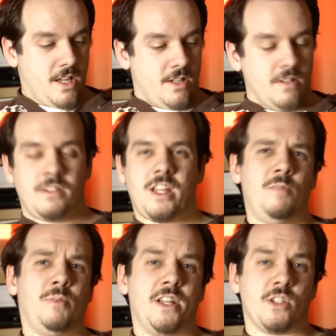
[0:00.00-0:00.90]

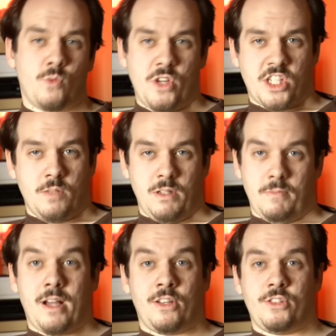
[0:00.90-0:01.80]
Gameplay is reasonably
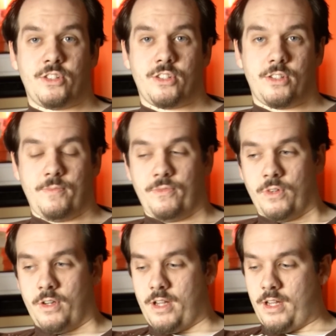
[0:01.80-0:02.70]
balanced.
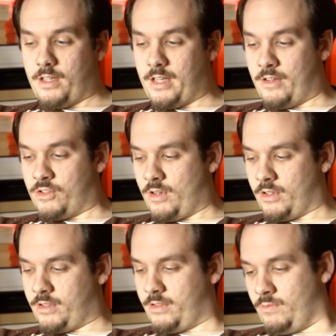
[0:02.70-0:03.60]
For
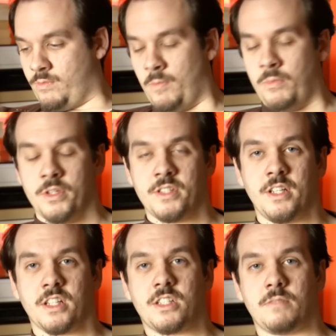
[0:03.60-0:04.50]
Counter-Strike
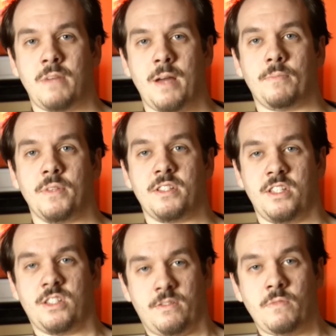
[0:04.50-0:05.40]
1.6 map,
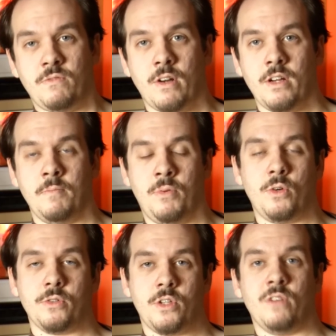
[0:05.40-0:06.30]
this is very
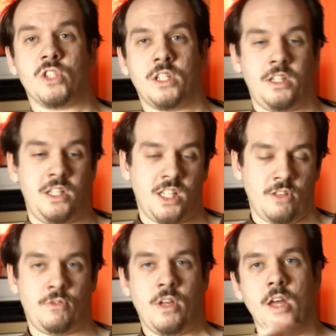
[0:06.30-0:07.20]
important. Obviously, you need to
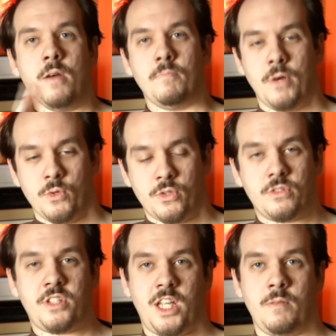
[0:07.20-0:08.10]
give
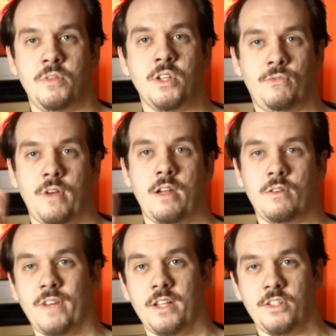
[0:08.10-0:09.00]
both teams a fair
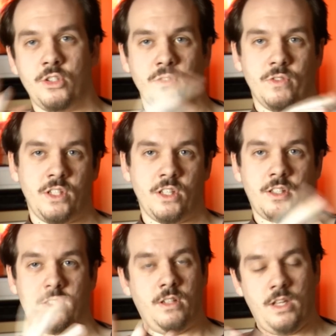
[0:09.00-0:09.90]
advantage over the
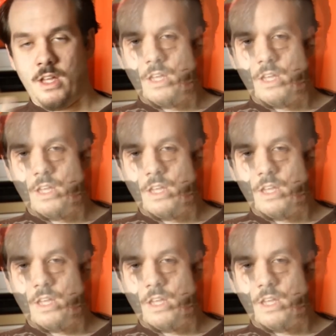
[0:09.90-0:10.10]
other.